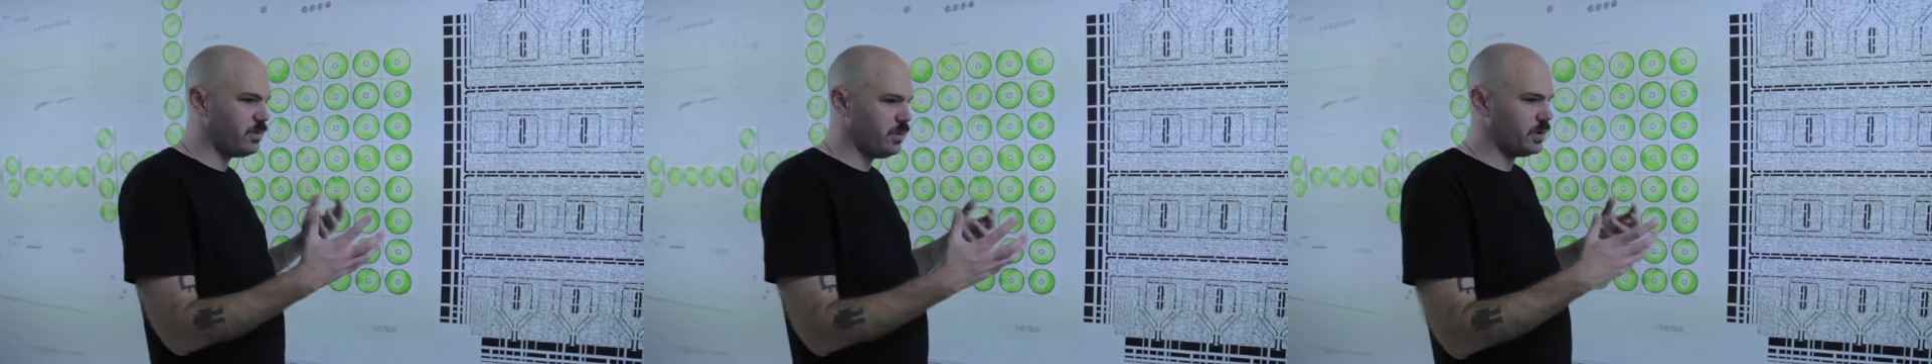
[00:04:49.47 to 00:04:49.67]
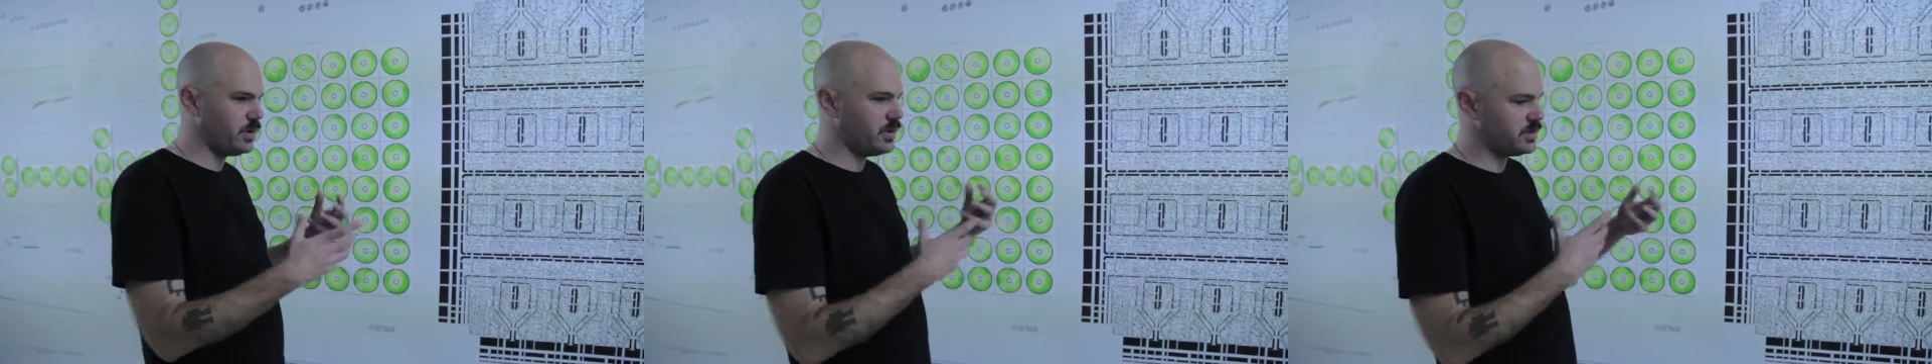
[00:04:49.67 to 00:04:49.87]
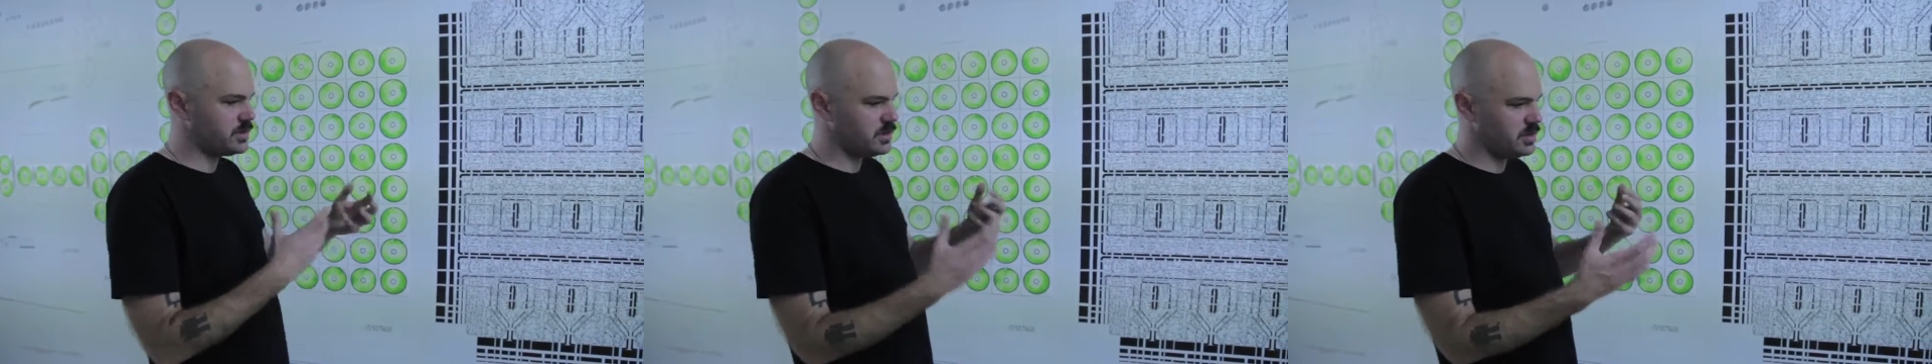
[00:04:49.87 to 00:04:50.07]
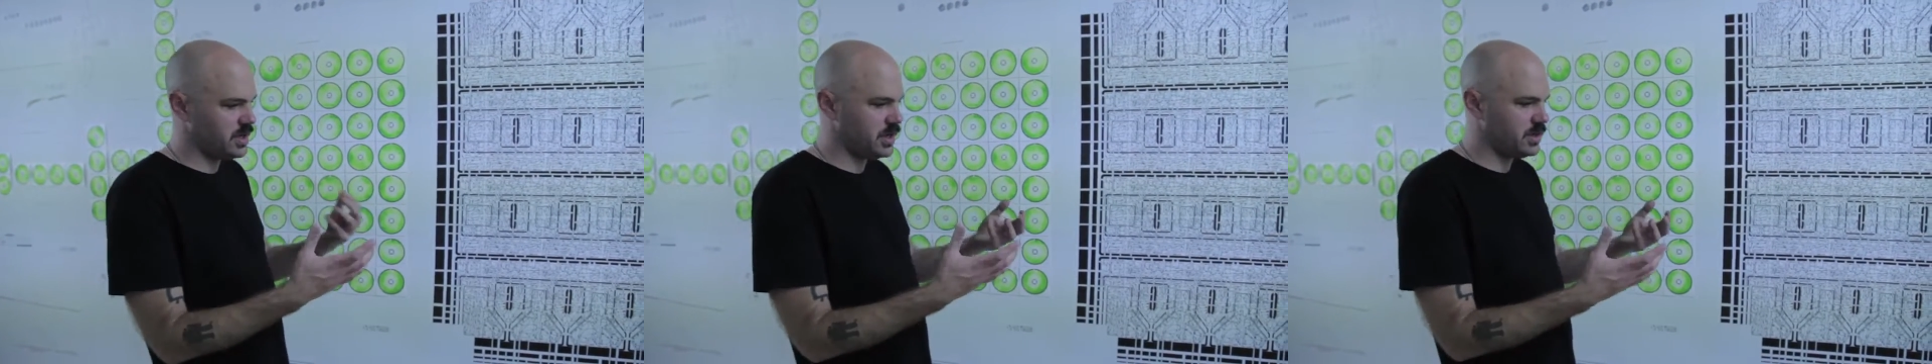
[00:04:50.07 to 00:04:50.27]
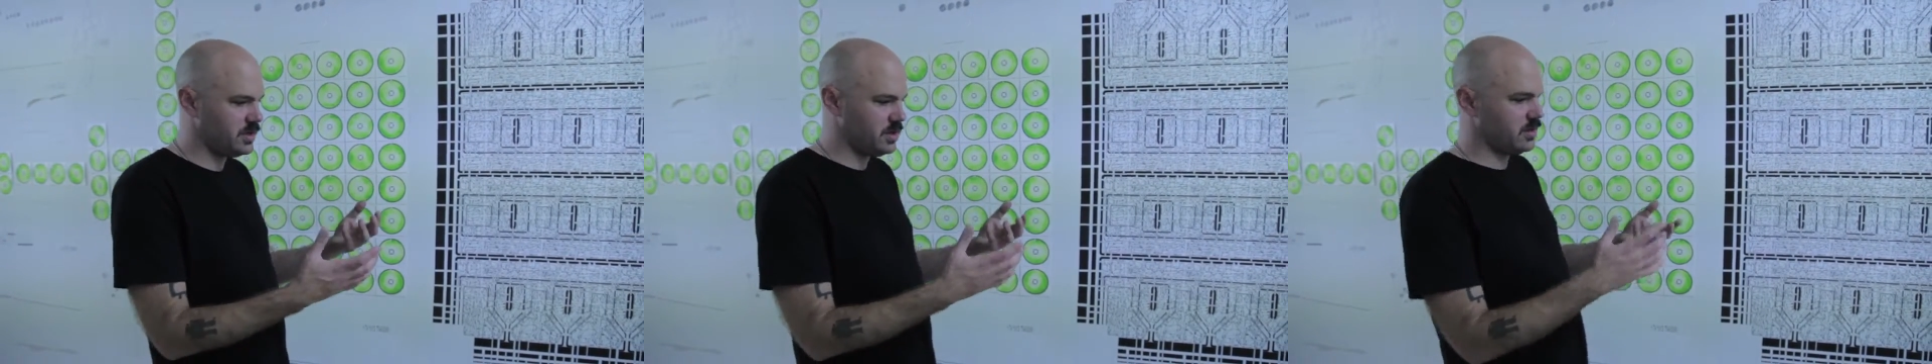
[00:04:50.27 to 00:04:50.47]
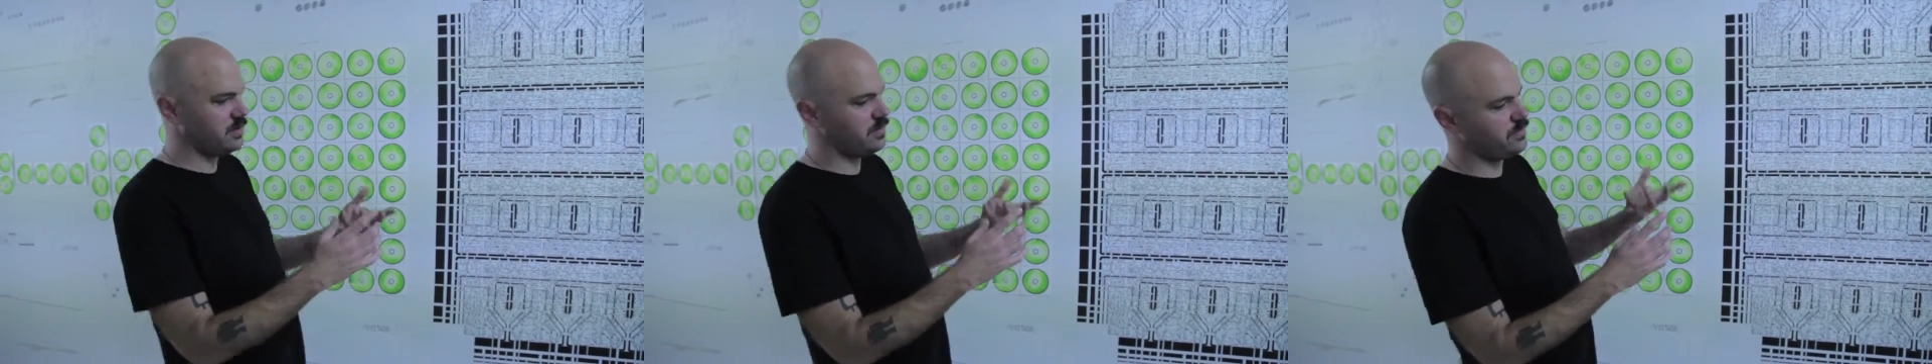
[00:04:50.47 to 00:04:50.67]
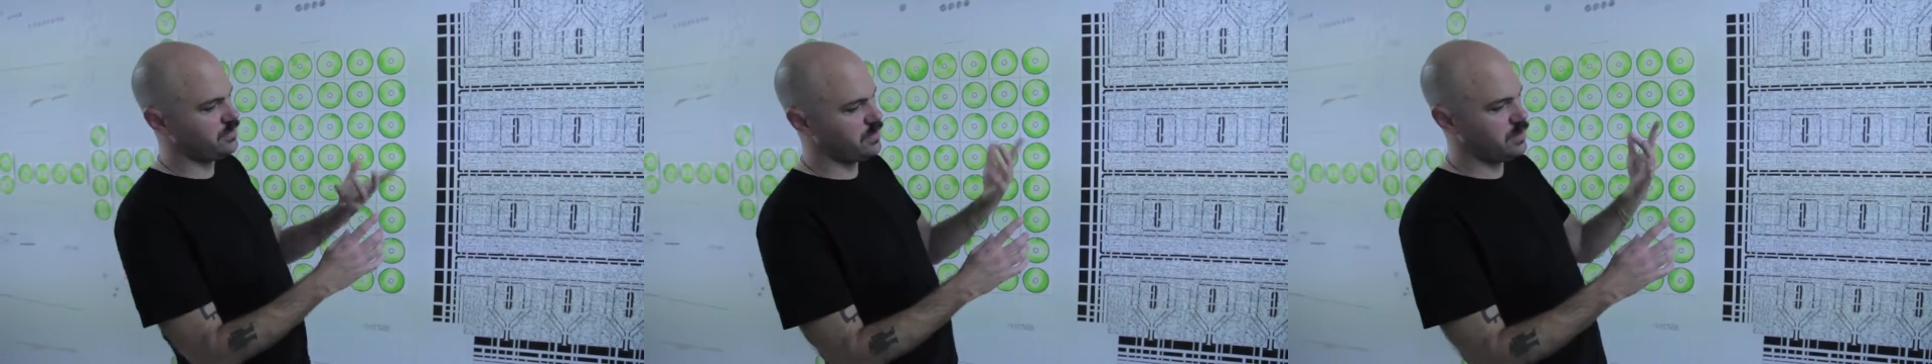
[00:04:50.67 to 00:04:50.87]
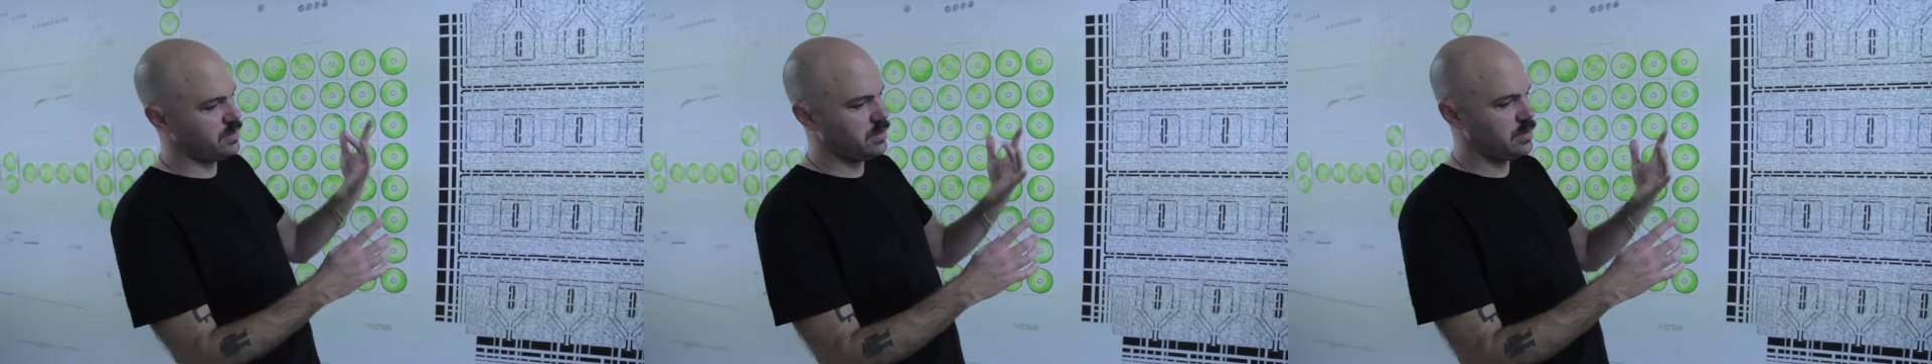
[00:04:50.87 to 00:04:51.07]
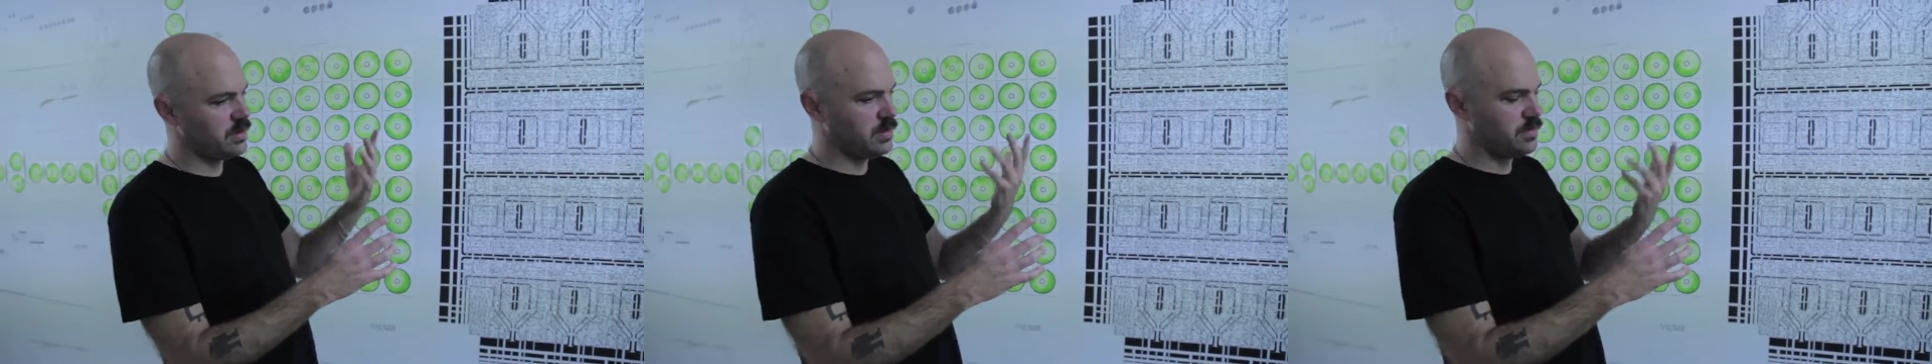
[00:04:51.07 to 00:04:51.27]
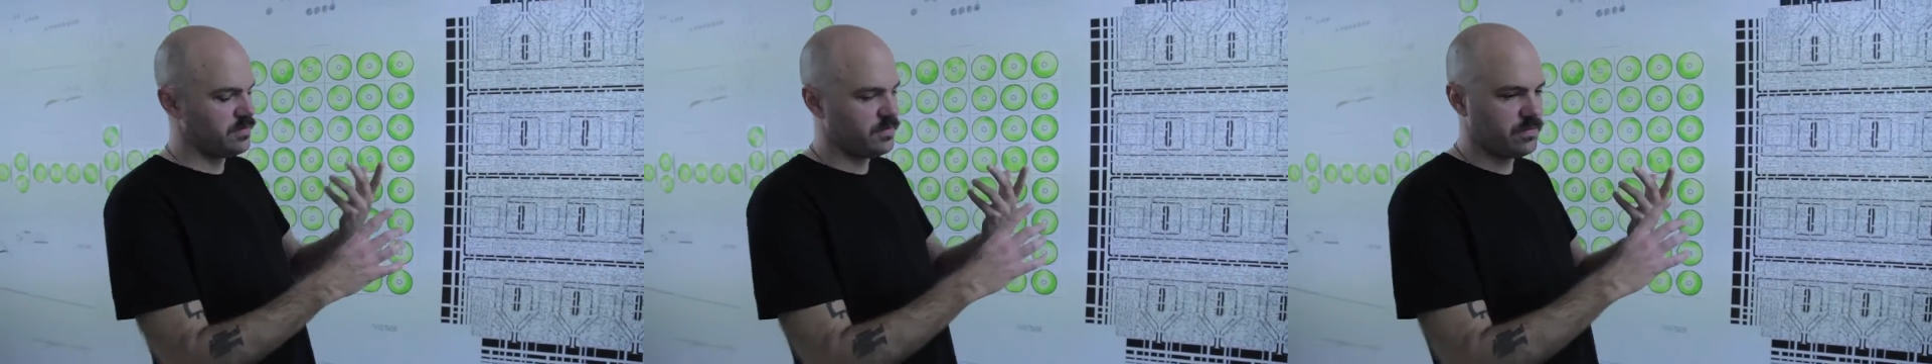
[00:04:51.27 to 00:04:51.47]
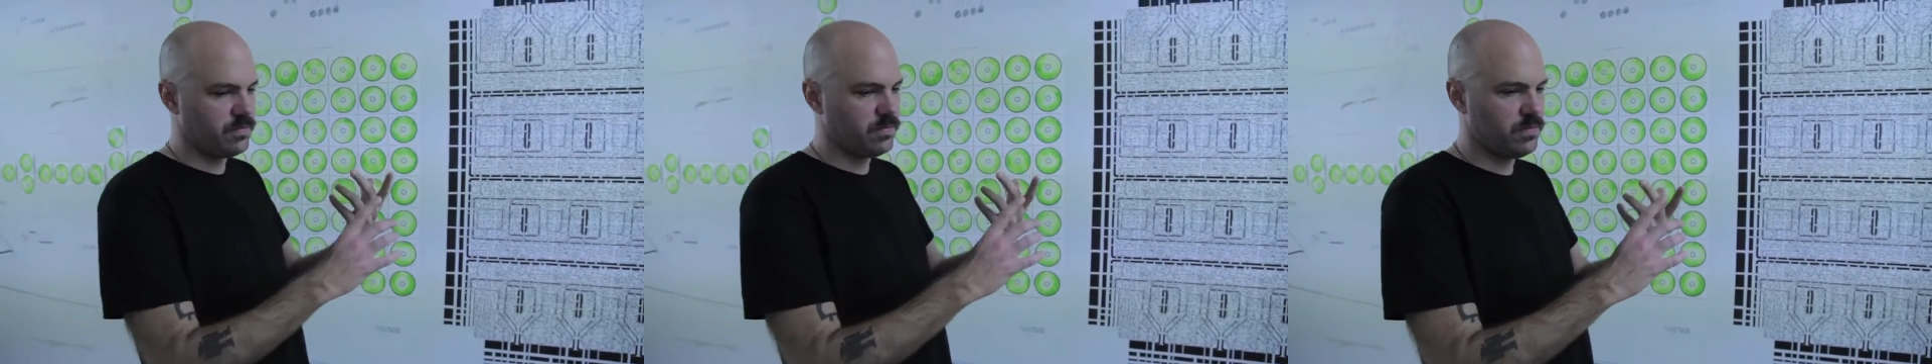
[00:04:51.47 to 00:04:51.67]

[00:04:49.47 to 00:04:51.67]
put it into the idea of